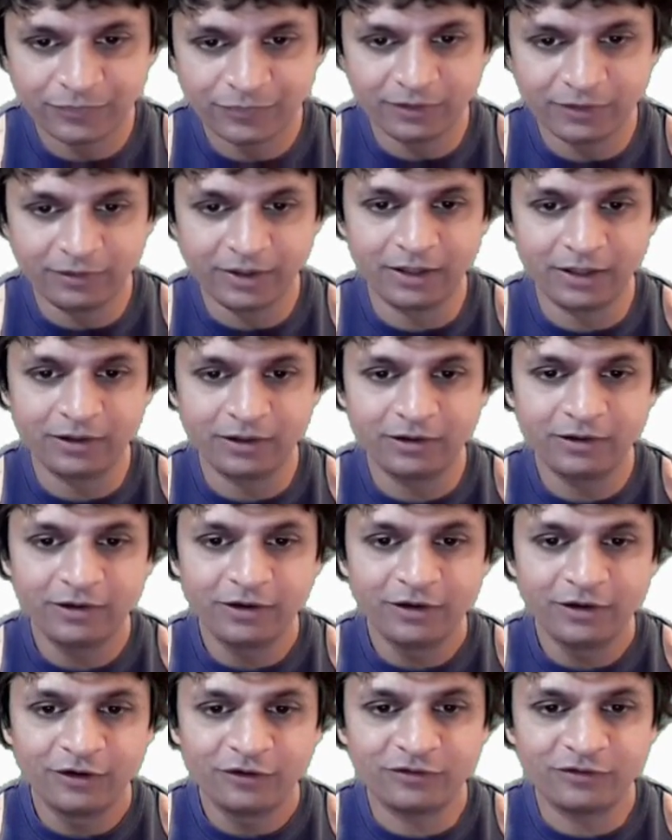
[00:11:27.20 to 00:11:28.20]
Okay,
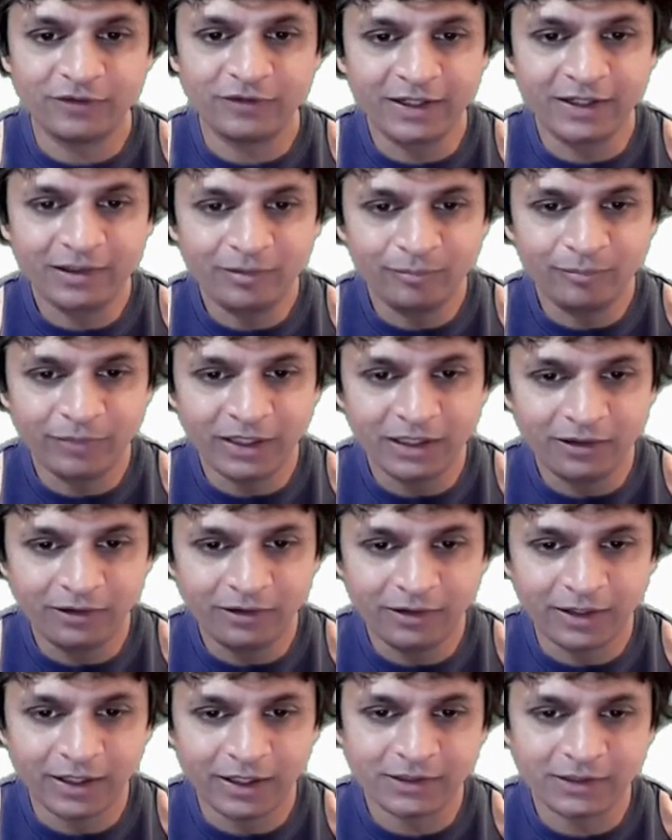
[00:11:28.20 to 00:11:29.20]
so that'll
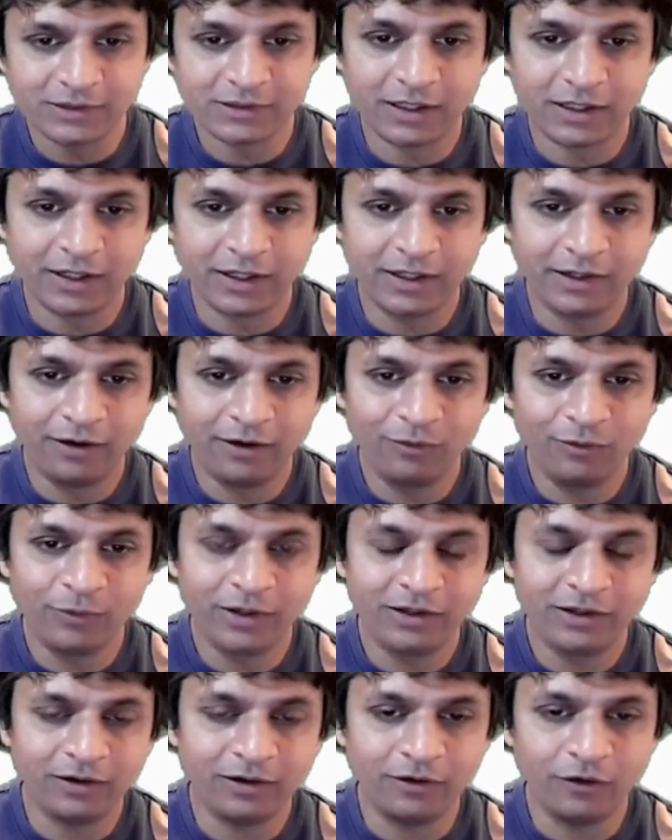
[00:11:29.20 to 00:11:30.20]
mean that I now
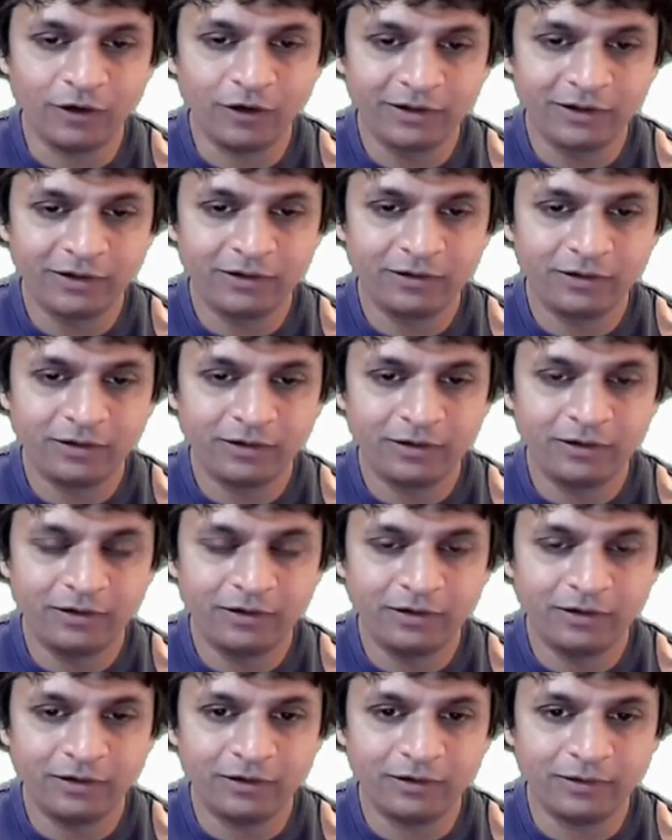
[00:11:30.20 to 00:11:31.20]
went and got
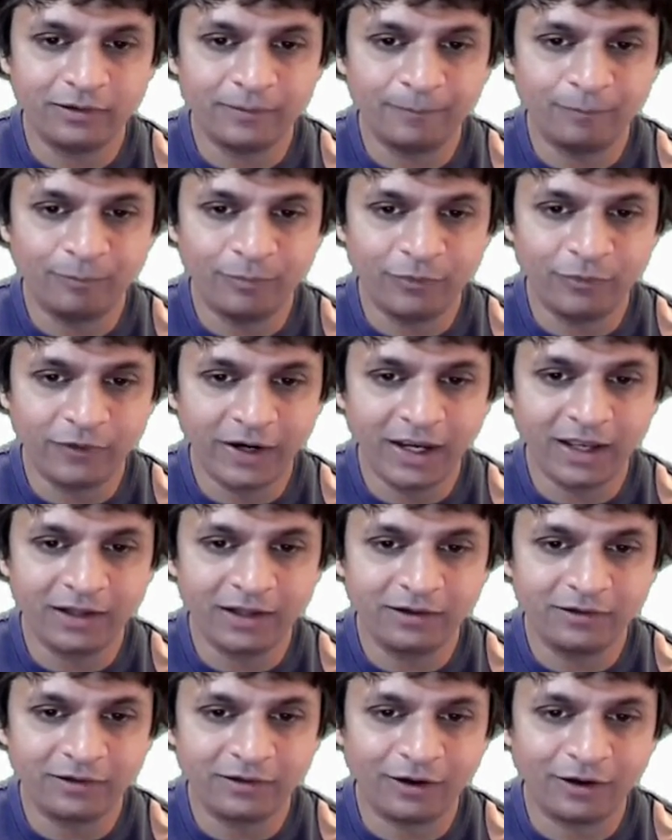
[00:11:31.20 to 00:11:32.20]
the
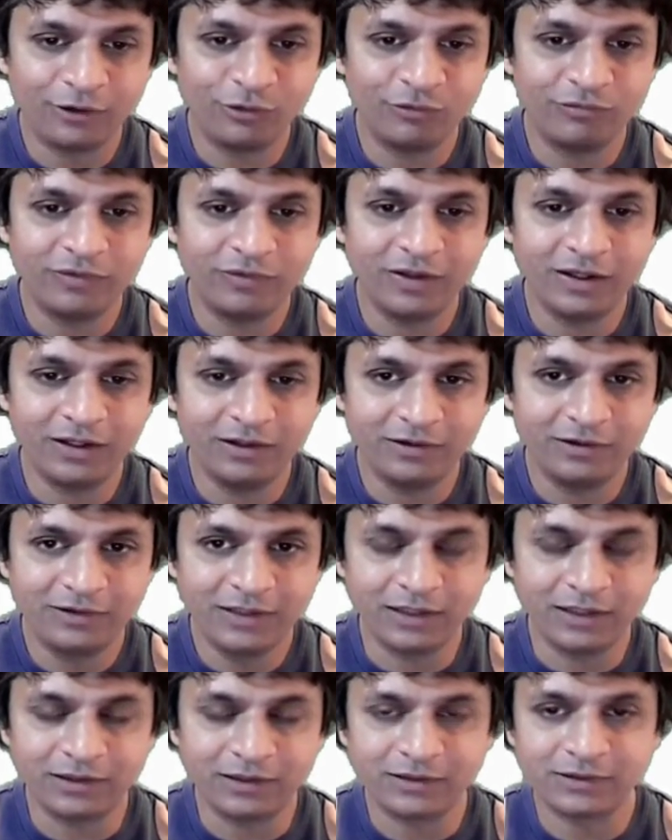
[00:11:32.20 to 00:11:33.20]
brand out of the
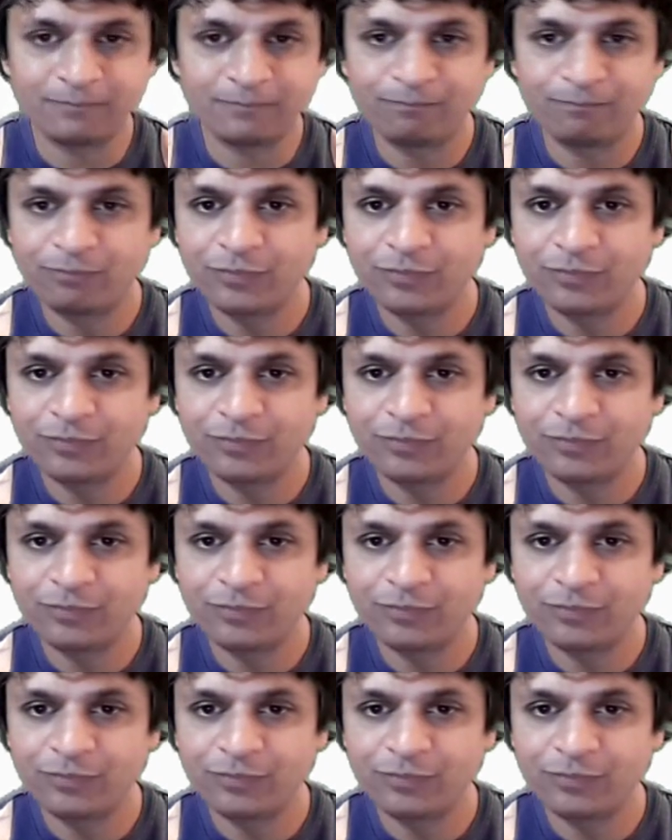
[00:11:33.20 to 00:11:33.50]
intent.